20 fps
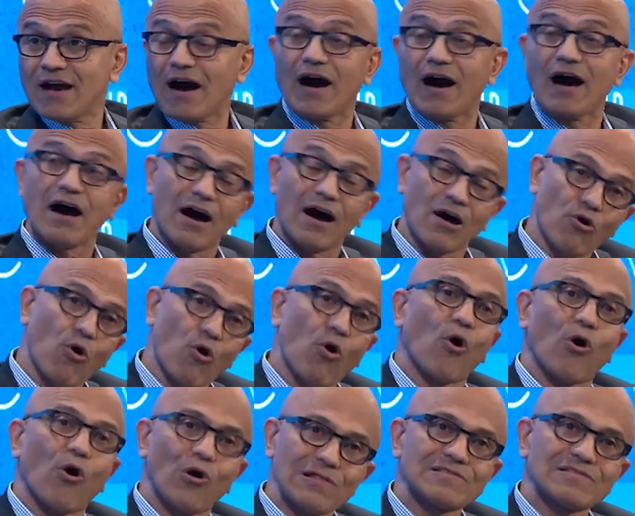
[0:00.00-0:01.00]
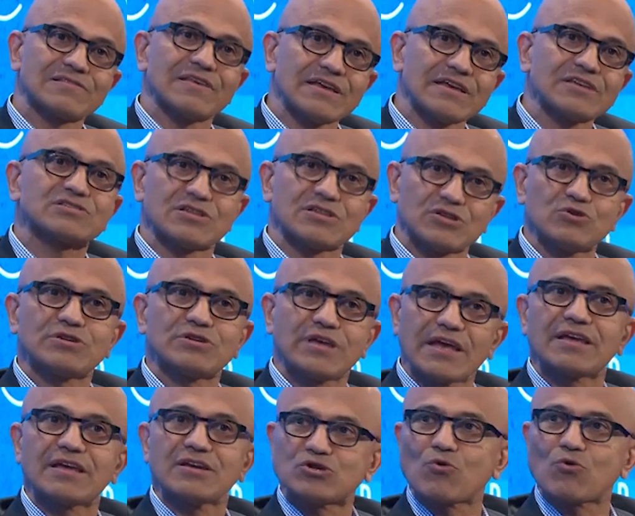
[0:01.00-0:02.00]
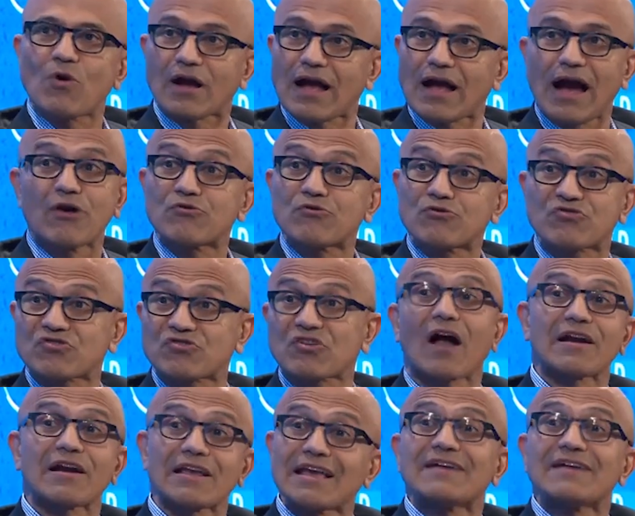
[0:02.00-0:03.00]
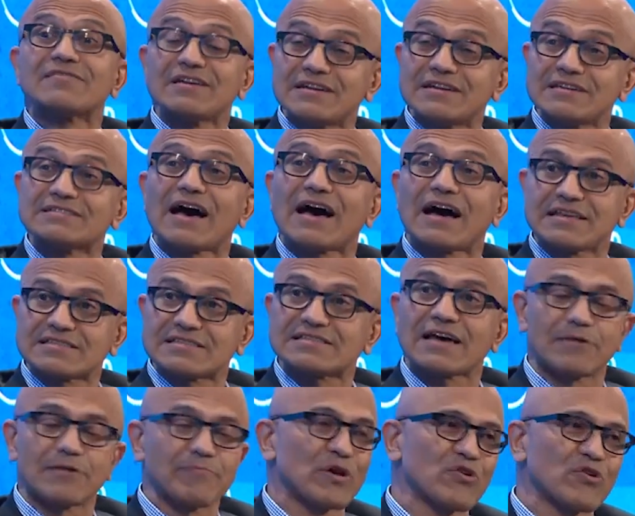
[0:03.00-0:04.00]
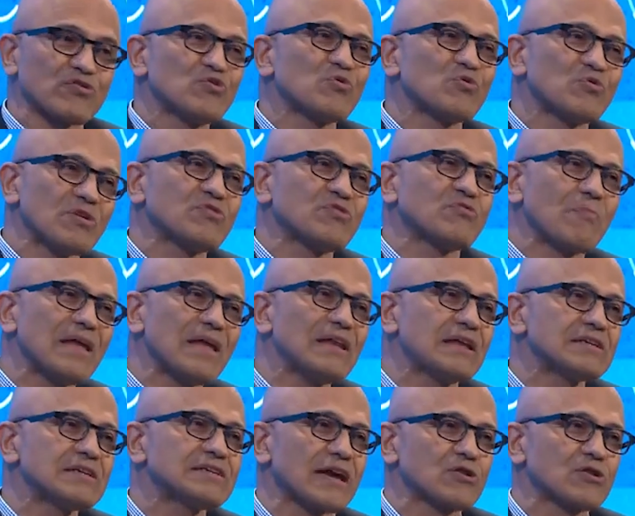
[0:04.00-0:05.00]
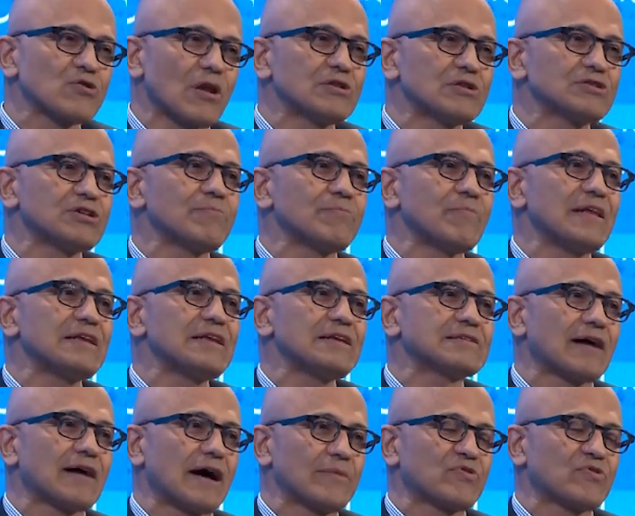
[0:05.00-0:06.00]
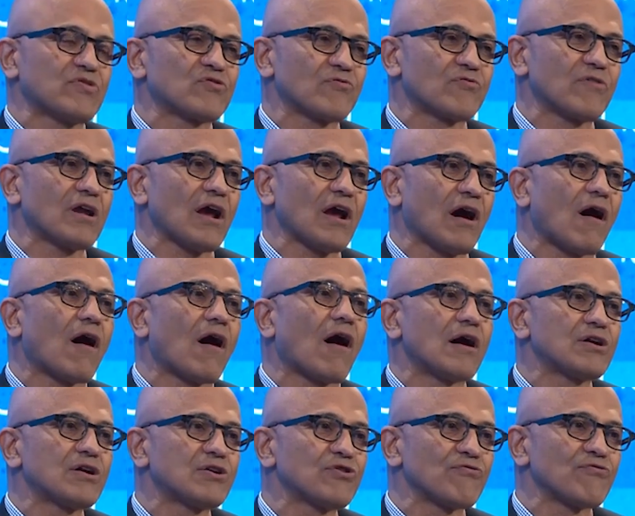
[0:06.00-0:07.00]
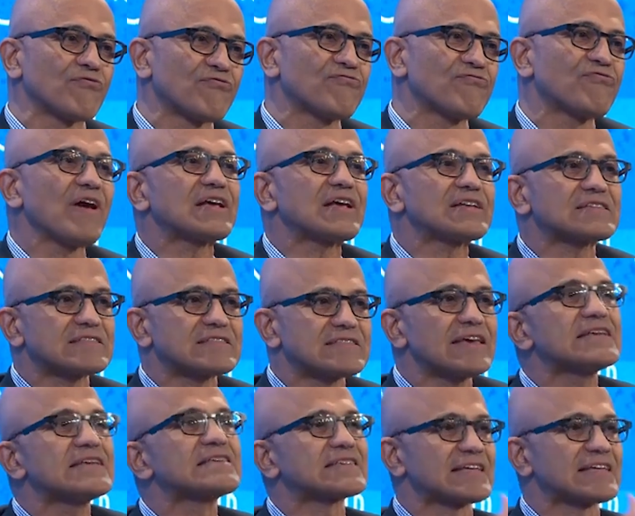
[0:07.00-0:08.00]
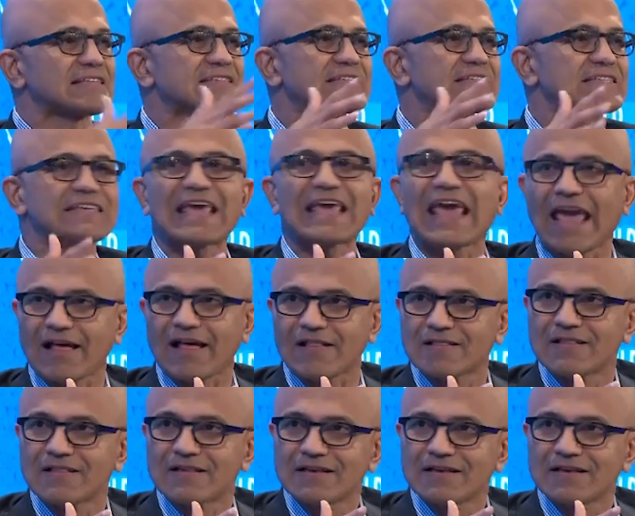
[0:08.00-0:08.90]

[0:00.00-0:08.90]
Uh, are all things that you take into account starting at the design side. Because you, it's in technology, many times it's very hard to fix things at scale.